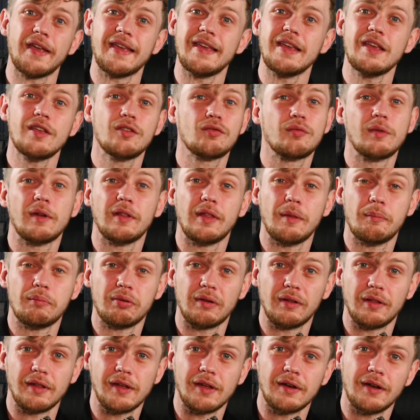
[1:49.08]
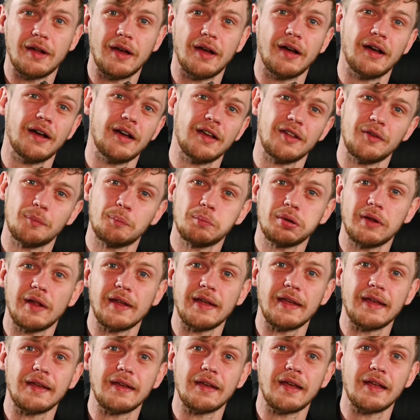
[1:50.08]
he's really brilliant at is
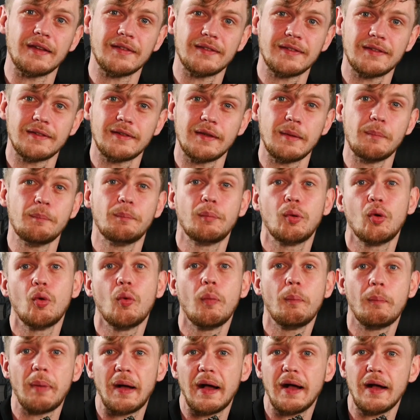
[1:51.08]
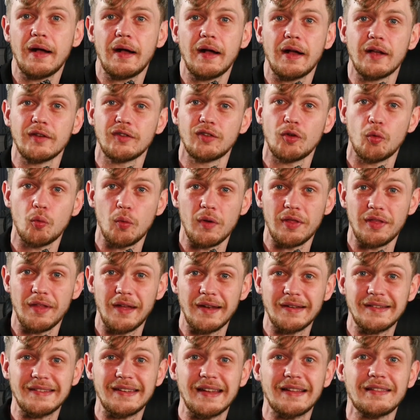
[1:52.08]
playing simple parts with
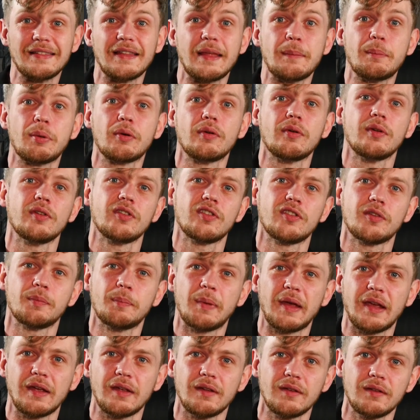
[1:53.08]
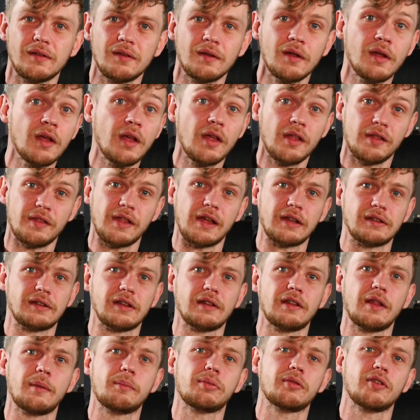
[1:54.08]
deliberate space. That
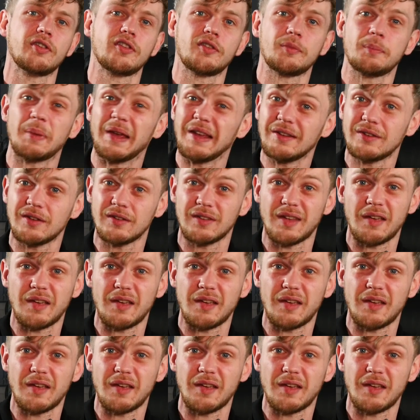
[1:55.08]
deliberate space is